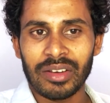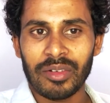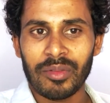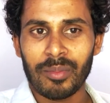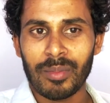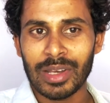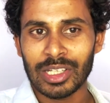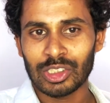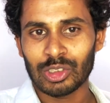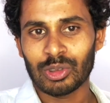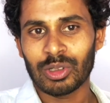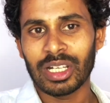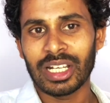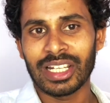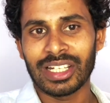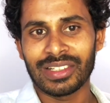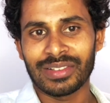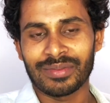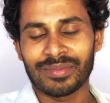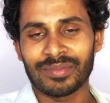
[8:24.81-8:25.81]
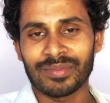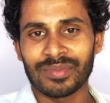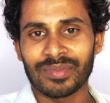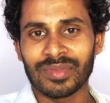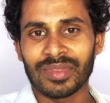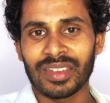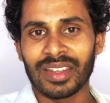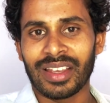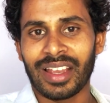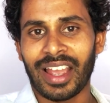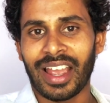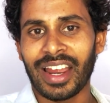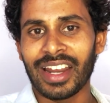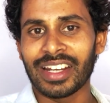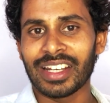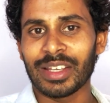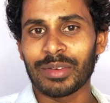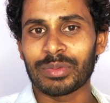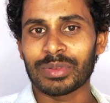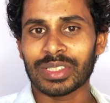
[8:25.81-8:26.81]
masculine, and
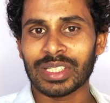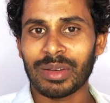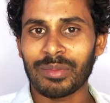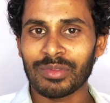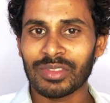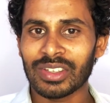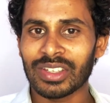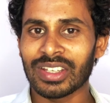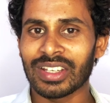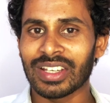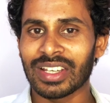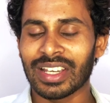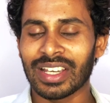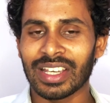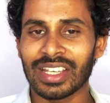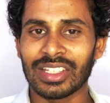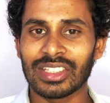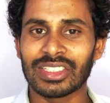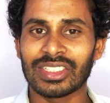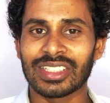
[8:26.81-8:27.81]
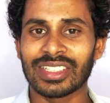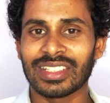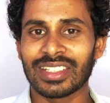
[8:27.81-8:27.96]
if something is